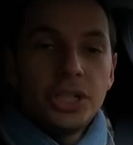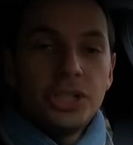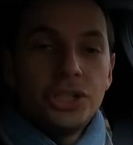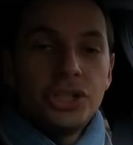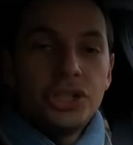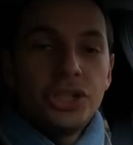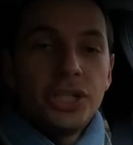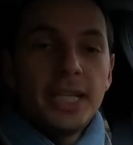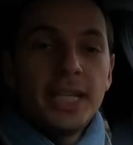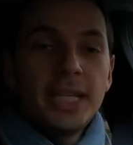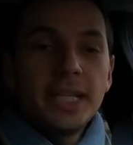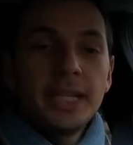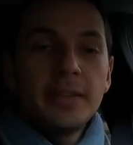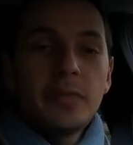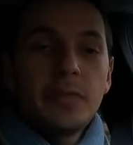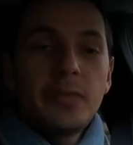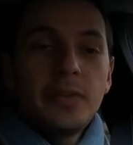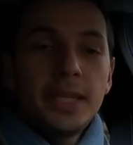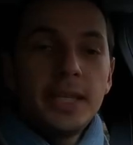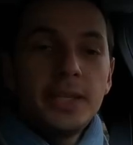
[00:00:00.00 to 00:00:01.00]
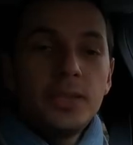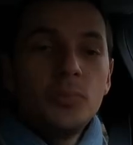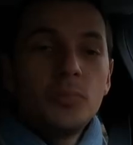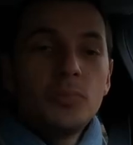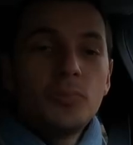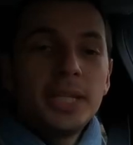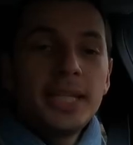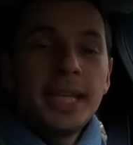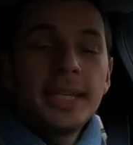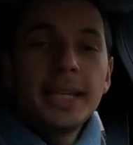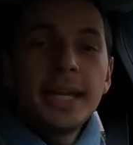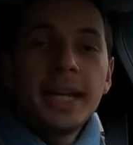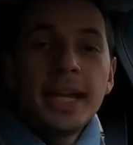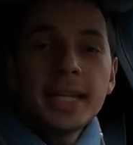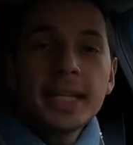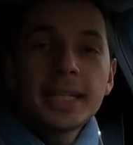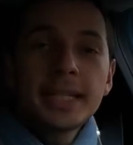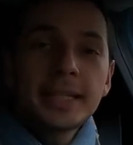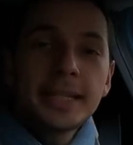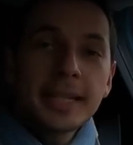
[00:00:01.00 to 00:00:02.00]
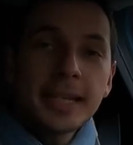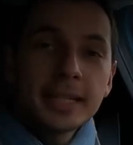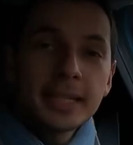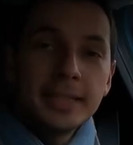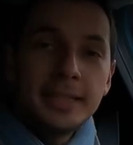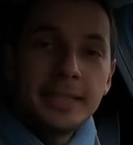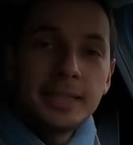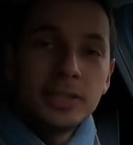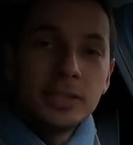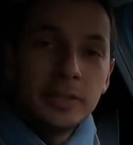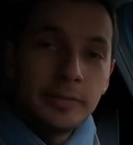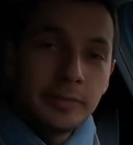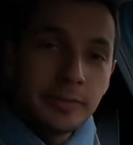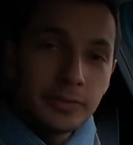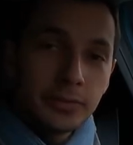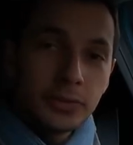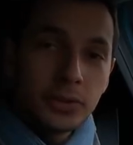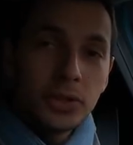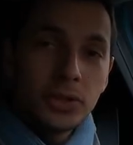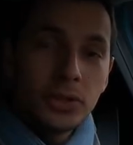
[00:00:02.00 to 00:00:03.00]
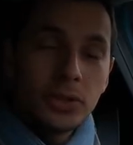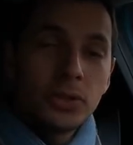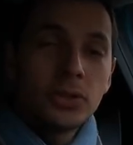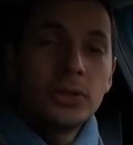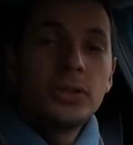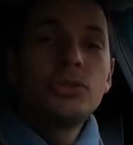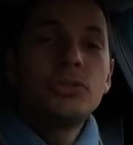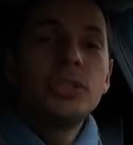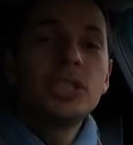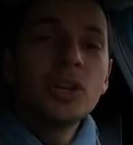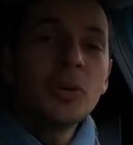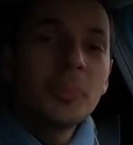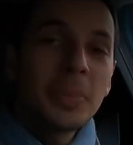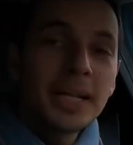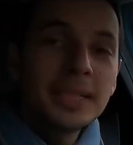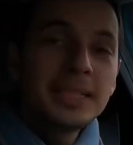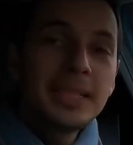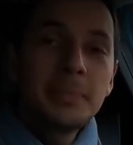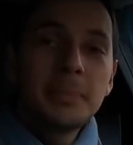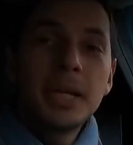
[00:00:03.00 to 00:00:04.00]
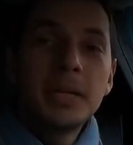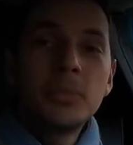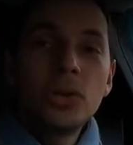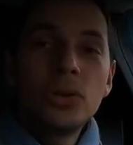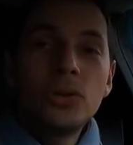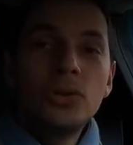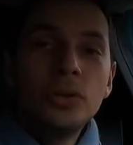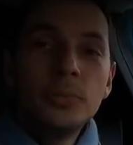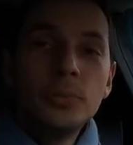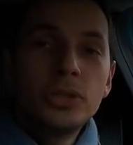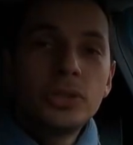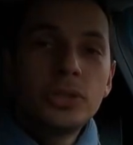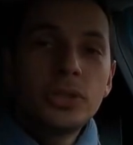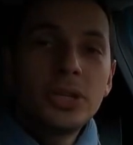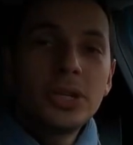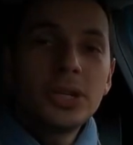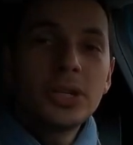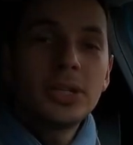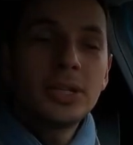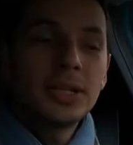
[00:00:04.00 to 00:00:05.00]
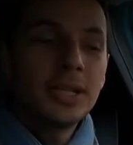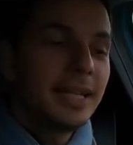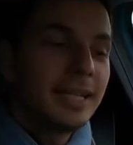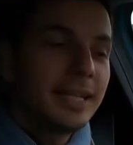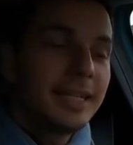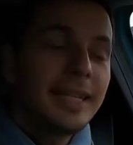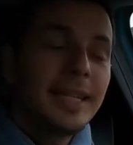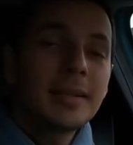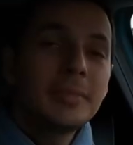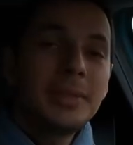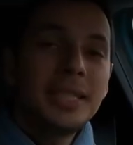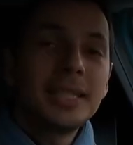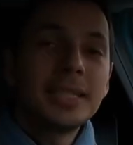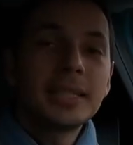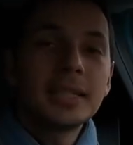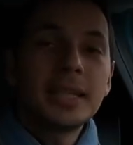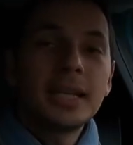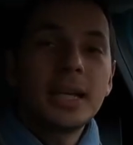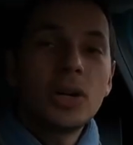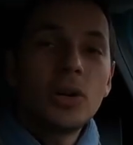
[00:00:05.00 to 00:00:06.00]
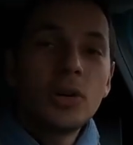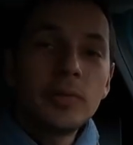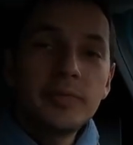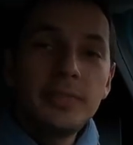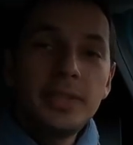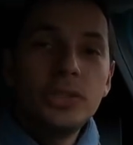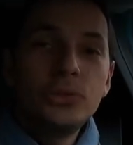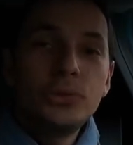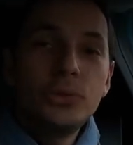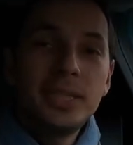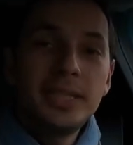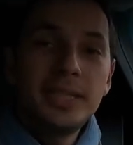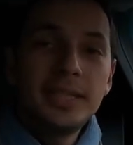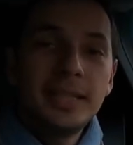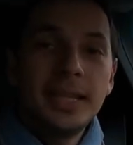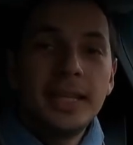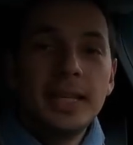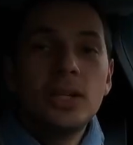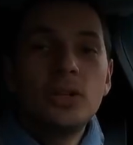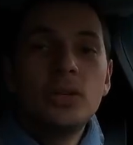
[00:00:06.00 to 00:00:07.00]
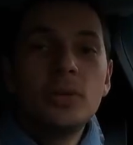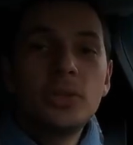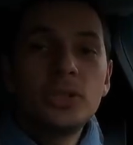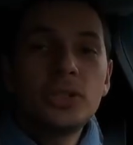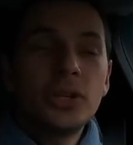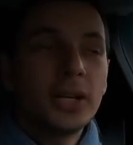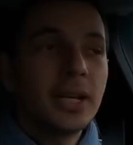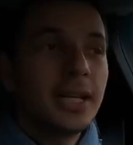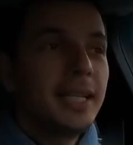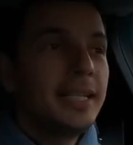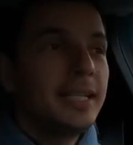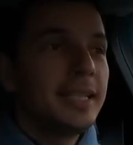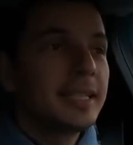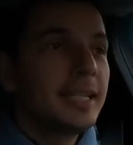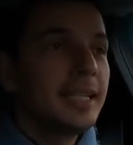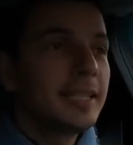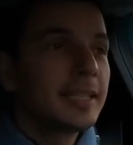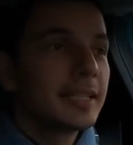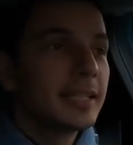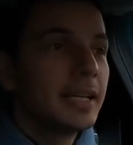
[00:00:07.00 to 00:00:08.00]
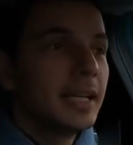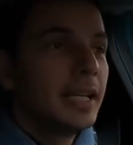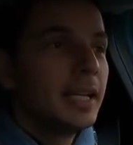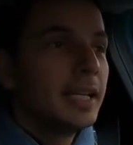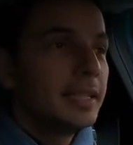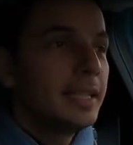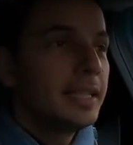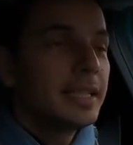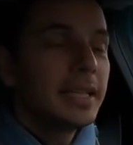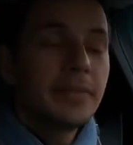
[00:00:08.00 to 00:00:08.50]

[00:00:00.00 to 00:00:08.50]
I averaged 4.9 liters, mainly using the combustion engine. In the city, I use the electric motor in traffic.